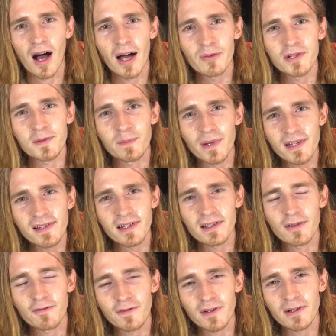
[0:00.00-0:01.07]
I was
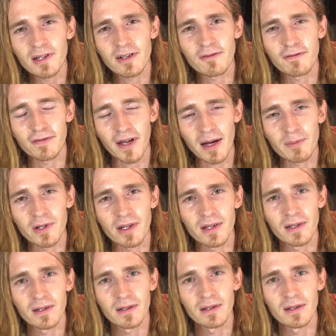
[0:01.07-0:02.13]
missing the feeling of family.